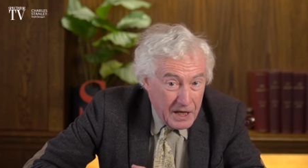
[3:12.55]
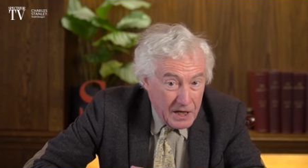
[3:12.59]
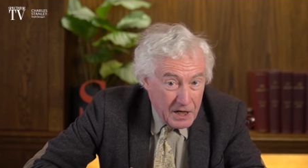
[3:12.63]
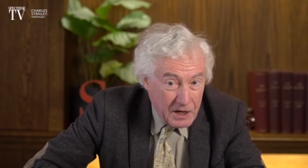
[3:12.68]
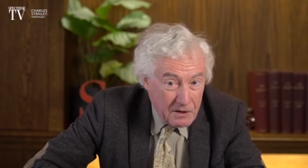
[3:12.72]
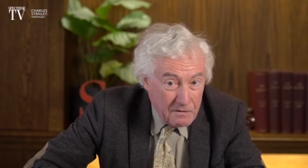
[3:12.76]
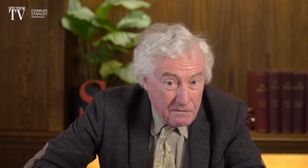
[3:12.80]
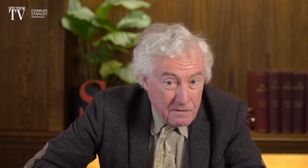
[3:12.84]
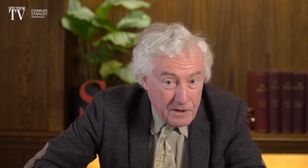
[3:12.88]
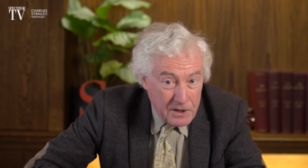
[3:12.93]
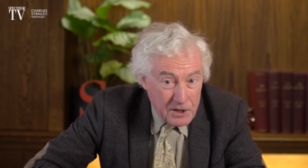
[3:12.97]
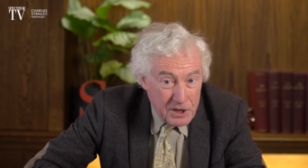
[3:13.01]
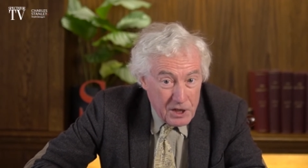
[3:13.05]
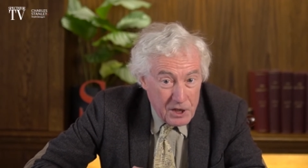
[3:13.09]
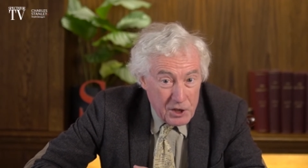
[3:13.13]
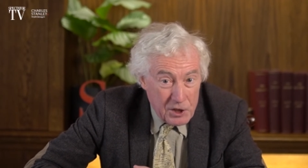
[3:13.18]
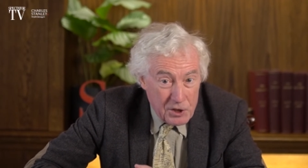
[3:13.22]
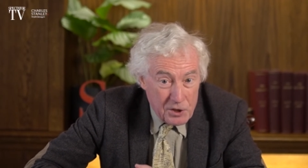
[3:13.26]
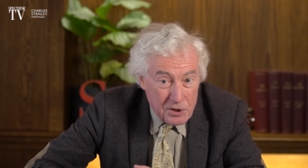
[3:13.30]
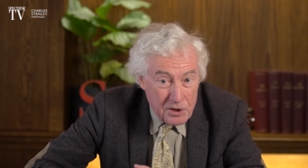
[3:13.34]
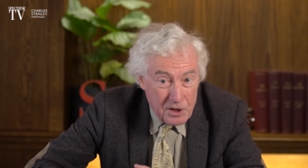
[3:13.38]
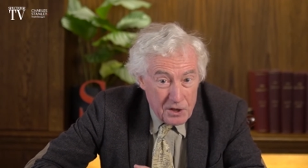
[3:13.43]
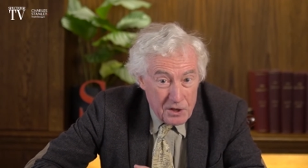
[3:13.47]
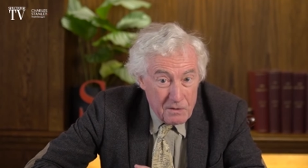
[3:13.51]

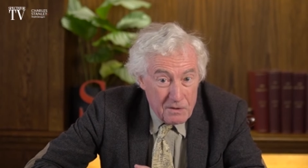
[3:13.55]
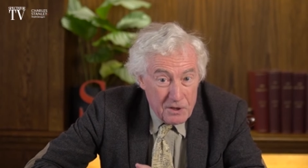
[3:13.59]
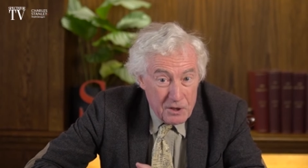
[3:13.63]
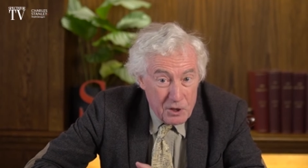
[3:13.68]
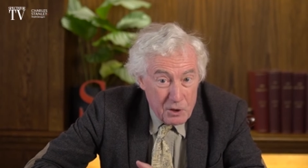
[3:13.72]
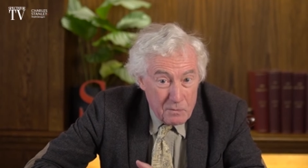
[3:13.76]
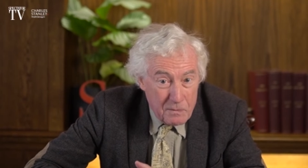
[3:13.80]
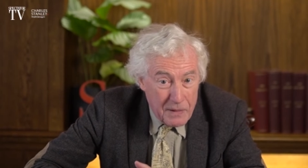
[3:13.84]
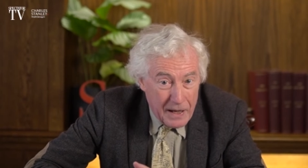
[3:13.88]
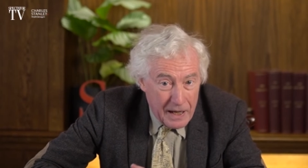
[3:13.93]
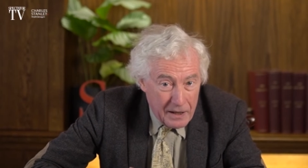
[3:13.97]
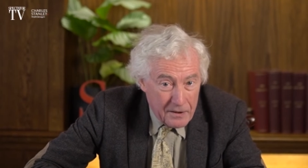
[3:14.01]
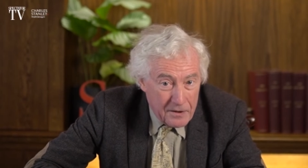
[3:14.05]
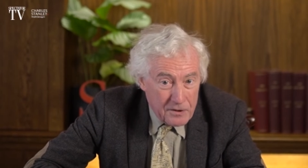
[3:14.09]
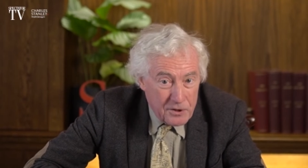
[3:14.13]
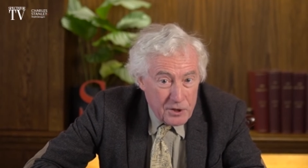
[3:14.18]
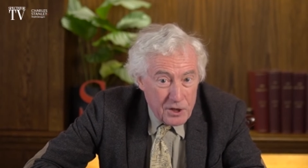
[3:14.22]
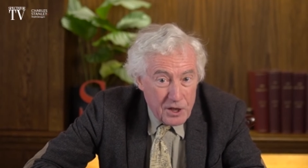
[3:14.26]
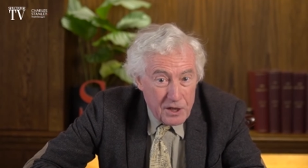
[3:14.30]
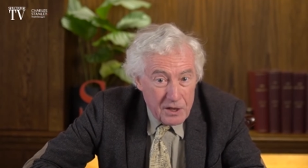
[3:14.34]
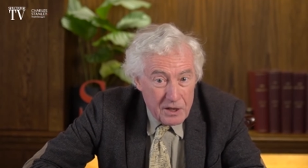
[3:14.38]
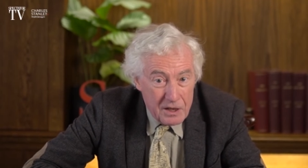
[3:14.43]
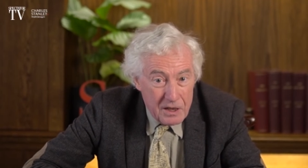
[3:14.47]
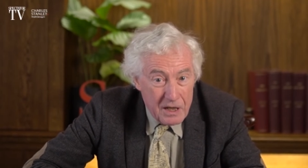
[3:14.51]
envisaged that a new
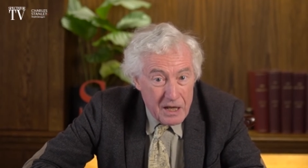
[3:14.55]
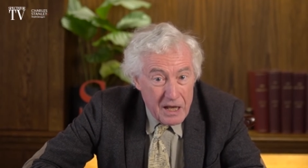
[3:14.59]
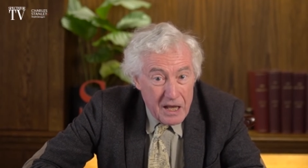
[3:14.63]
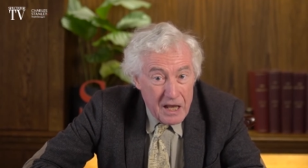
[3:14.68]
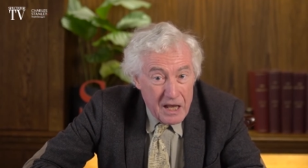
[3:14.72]
pathogen